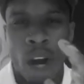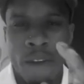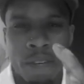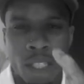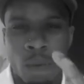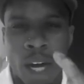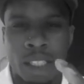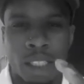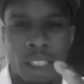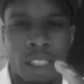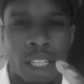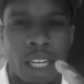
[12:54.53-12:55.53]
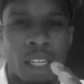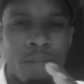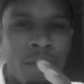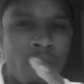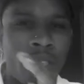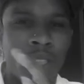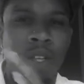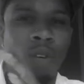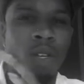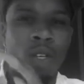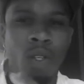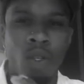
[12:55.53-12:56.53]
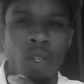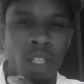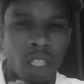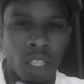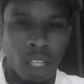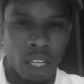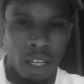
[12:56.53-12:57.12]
whoever is watching this, if you need to go on Google